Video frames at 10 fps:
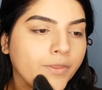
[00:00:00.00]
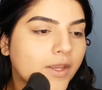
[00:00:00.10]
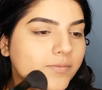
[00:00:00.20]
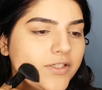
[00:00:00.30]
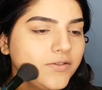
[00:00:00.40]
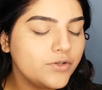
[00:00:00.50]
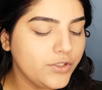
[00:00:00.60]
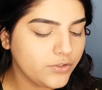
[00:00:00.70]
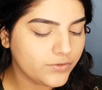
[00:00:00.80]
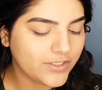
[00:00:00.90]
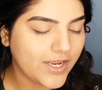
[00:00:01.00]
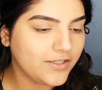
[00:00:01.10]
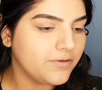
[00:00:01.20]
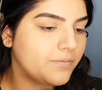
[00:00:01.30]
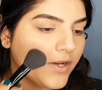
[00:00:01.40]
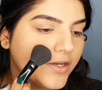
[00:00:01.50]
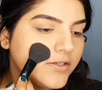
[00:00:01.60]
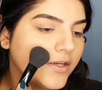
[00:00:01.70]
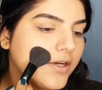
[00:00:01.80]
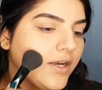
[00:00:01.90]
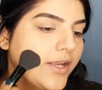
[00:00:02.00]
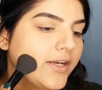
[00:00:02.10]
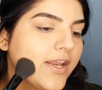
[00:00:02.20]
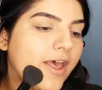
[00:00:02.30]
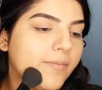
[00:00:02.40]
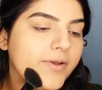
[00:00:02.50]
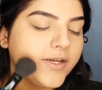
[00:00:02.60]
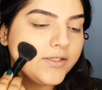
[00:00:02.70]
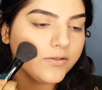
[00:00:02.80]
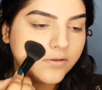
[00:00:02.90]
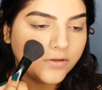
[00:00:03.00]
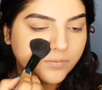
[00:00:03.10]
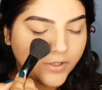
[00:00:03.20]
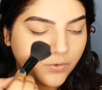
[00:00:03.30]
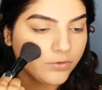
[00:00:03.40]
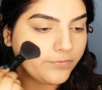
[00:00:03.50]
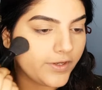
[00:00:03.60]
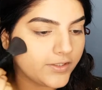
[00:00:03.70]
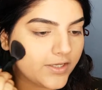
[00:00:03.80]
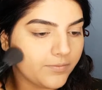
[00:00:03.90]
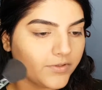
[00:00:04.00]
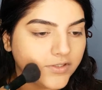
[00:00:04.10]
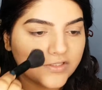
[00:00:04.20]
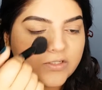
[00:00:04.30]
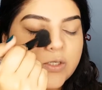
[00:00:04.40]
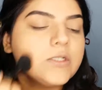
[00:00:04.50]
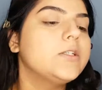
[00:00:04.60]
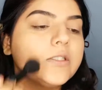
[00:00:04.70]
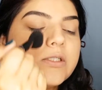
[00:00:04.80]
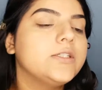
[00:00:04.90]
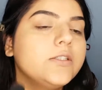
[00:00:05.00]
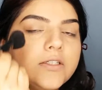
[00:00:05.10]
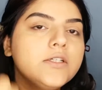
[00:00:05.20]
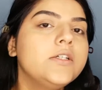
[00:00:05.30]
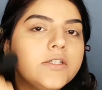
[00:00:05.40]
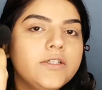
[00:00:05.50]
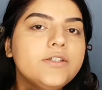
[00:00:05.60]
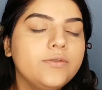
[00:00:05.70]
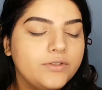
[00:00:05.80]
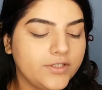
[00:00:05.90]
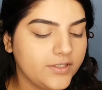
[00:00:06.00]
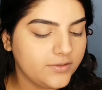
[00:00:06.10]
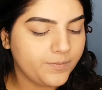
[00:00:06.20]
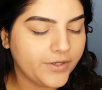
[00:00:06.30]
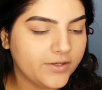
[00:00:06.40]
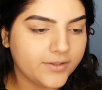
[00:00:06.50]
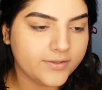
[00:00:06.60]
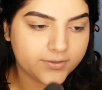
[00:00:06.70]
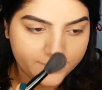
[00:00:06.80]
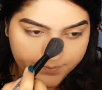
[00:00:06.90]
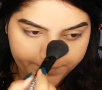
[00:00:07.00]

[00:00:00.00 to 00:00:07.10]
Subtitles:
I'm just going to take the brush and like dab it on my whole face. I'm just not gonna do this because